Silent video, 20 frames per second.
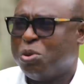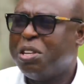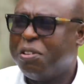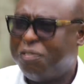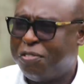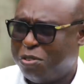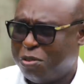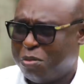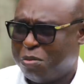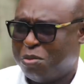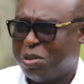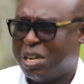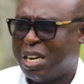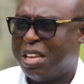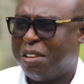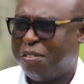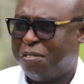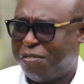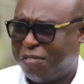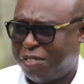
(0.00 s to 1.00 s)
If you want
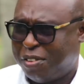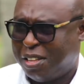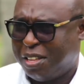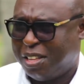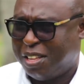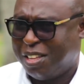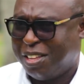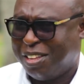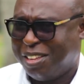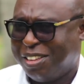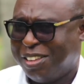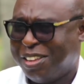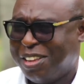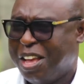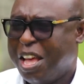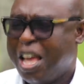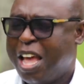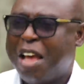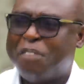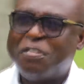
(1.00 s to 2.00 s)
to free,
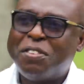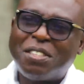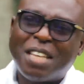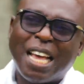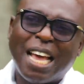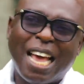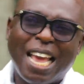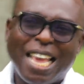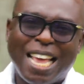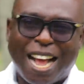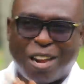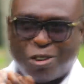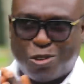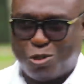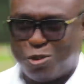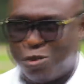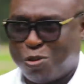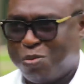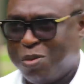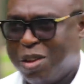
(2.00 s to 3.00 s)
if you say a
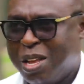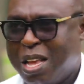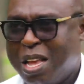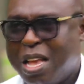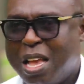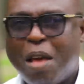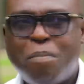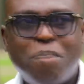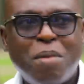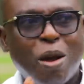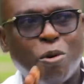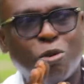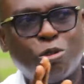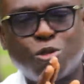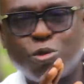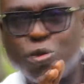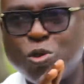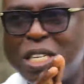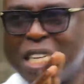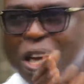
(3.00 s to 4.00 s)
drum, maybe I was
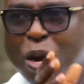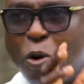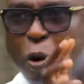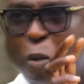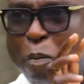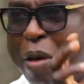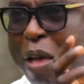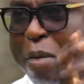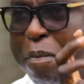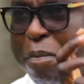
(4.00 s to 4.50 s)
so dear, will be